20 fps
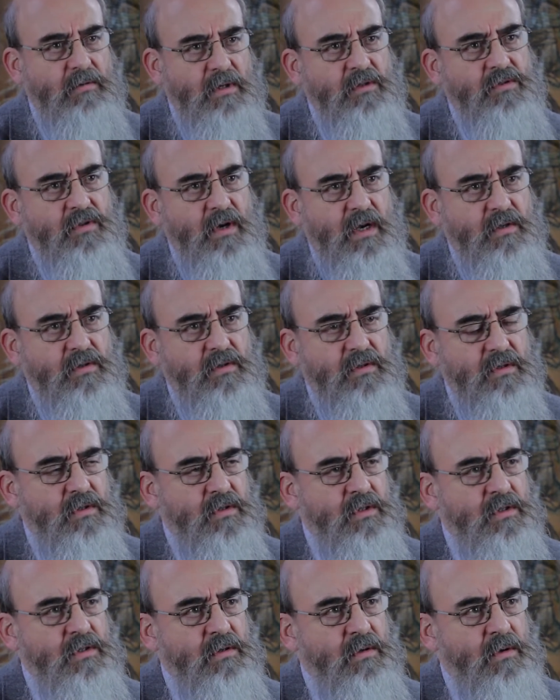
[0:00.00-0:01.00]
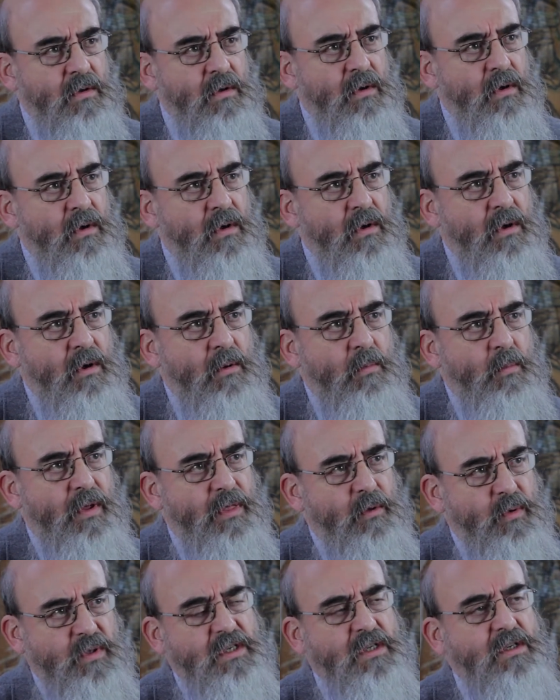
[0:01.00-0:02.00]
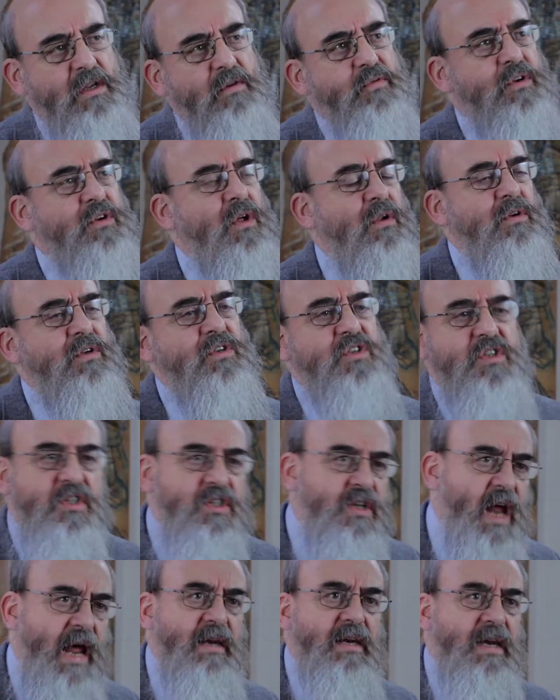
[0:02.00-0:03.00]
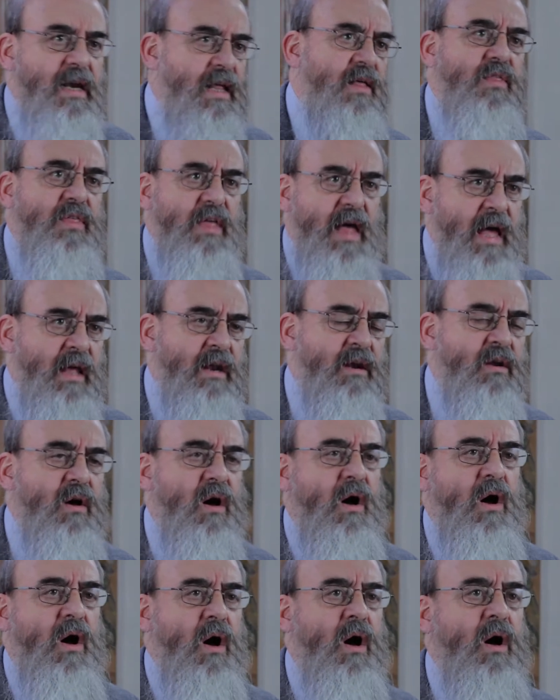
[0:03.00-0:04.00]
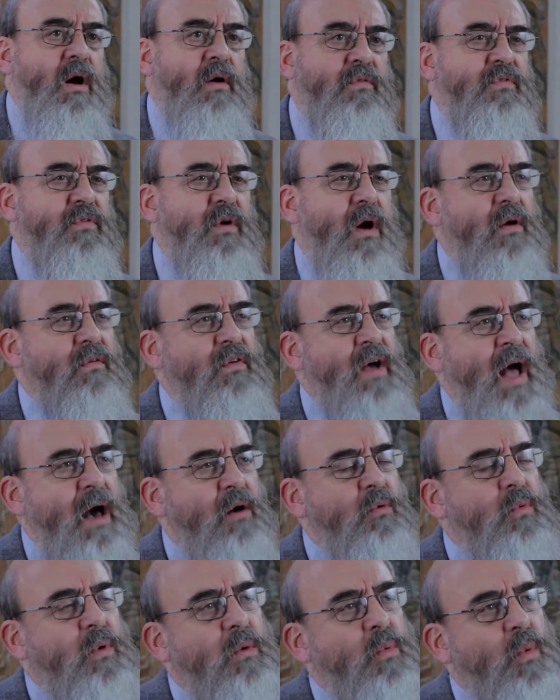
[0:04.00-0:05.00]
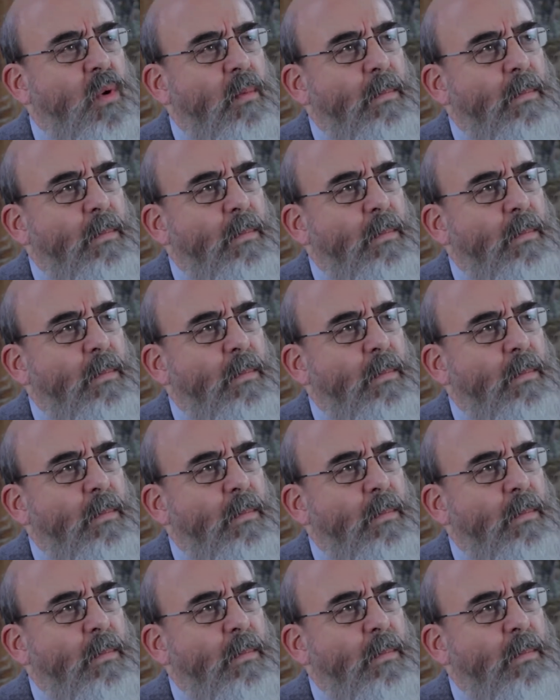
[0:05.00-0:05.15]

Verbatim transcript: interests. But there was a different understanding then of how we were